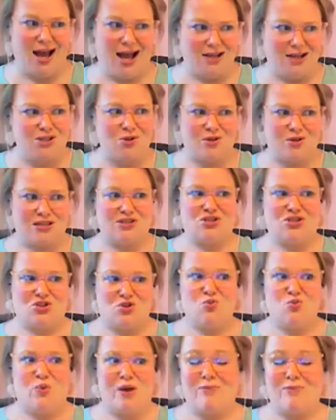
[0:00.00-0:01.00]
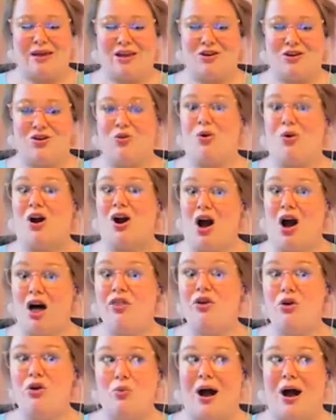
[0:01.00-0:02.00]
And so these two women who are
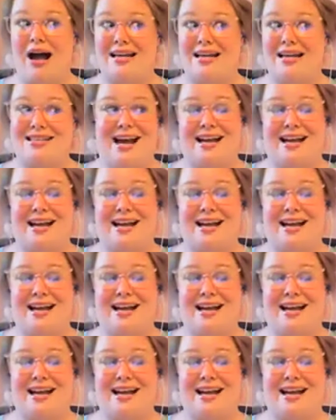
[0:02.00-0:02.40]
otherwise